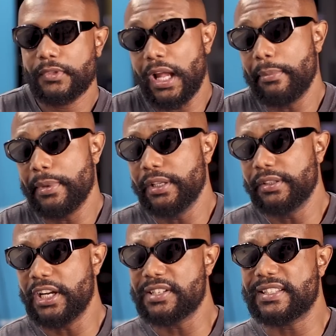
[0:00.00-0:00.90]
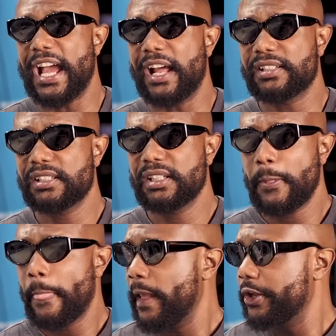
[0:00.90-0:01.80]
Yeah. I mean, there's that.
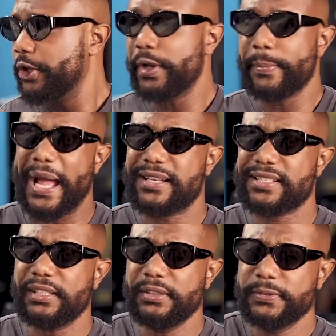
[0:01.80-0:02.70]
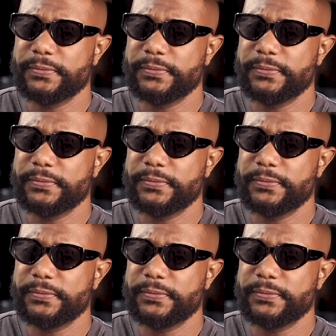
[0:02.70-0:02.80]
Yeah. You and Baxin.